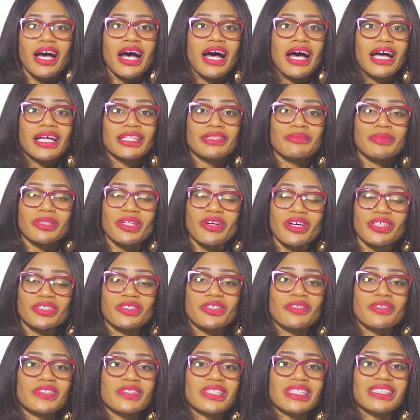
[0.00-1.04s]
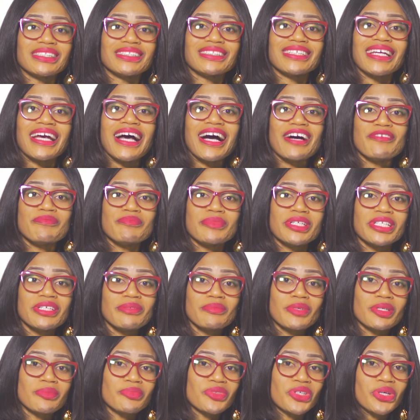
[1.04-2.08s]
And because this, they have
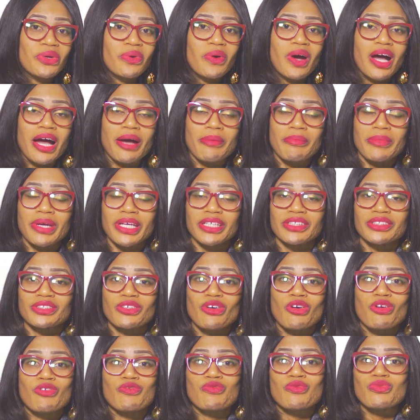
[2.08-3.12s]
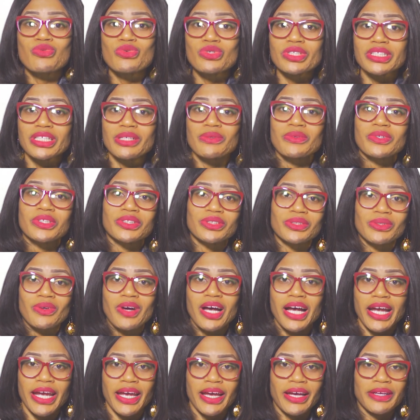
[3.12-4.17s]
minimum requirements of who they want to
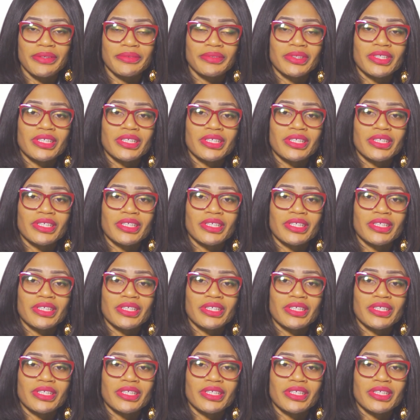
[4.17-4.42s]
hire.